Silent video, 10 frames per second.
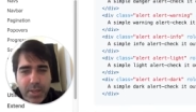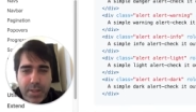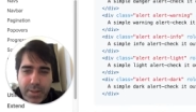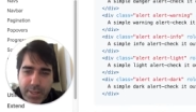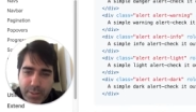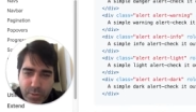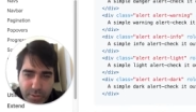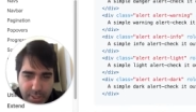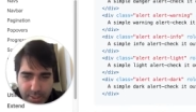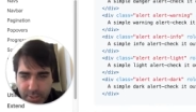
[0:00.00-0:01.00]
Then
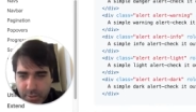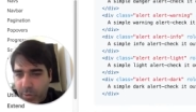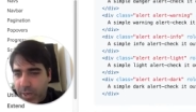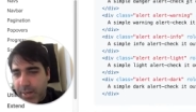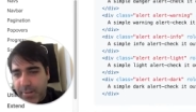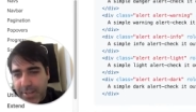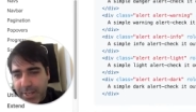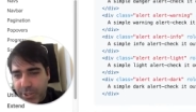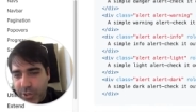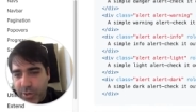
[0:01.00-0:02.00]
success is green,
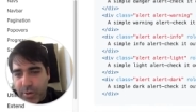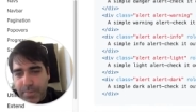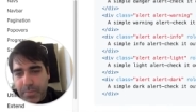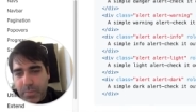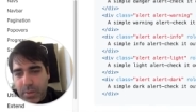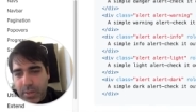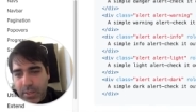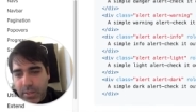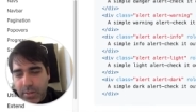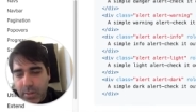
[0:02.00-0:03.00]
danger
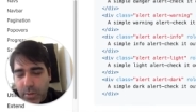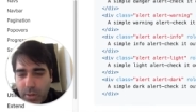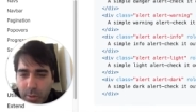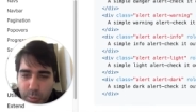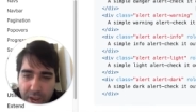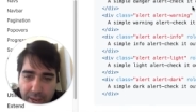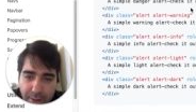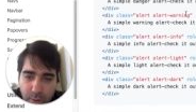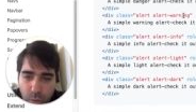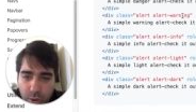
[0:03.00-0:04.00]
is uh, red,
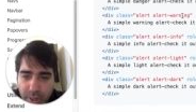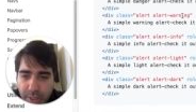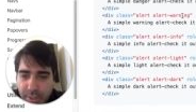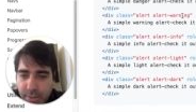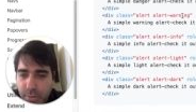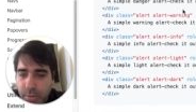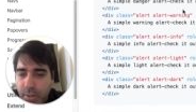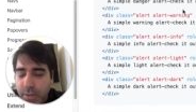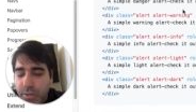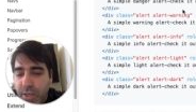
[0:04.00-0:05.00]
warning it's
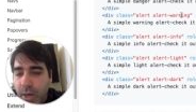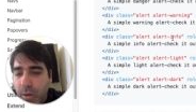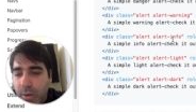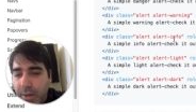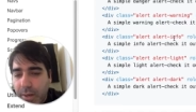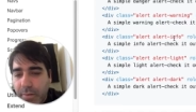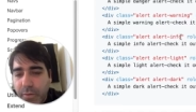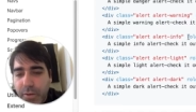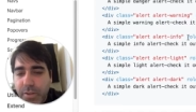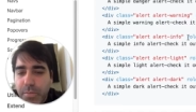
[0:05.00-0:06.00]
it's yellow, and
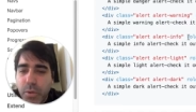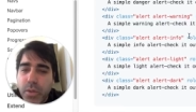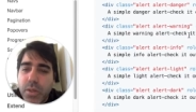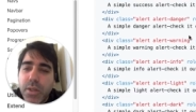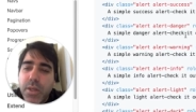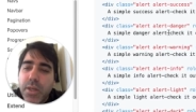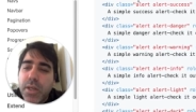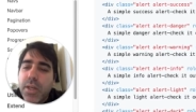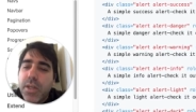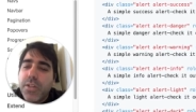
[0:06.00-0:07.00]
info it's blue.
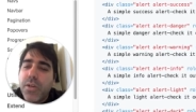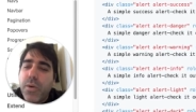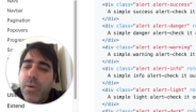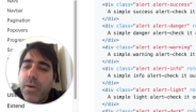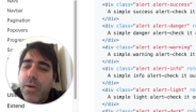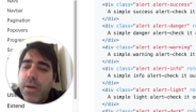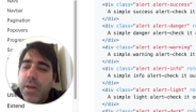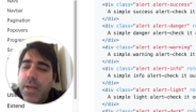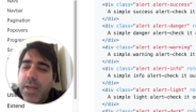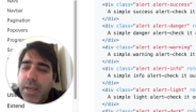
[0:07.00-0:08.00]
So
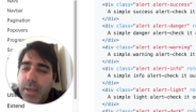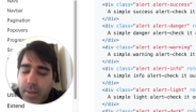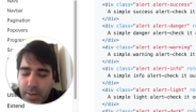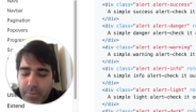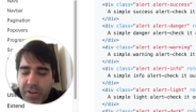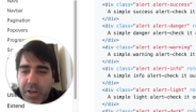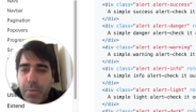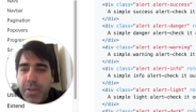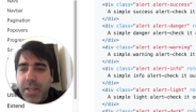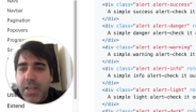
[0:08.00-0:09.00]
if we
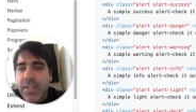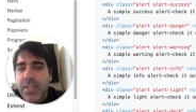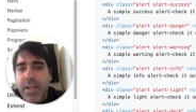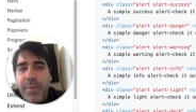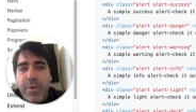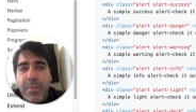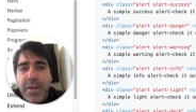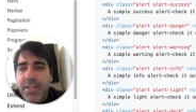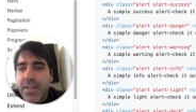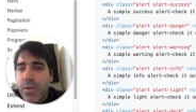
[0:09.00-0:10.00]
copy this and we
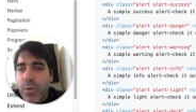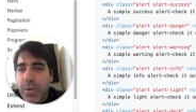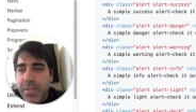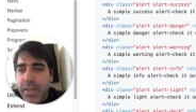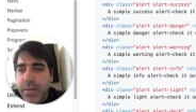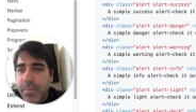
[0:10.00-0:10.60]
paste it in our website,